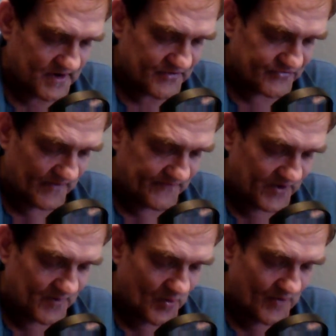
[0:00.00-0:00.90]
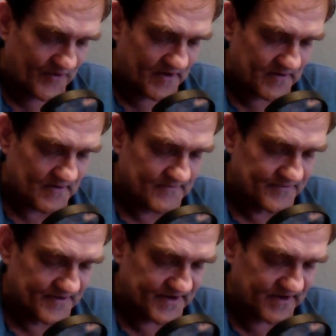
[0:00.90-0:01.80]
something more than
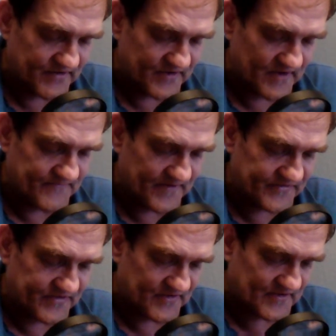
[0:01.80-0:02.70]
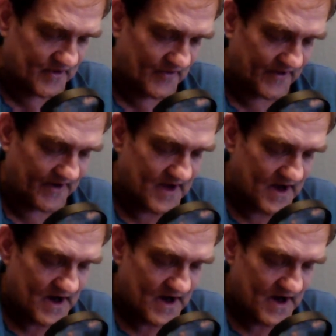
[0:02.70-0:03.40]
fleas that infested his clothing.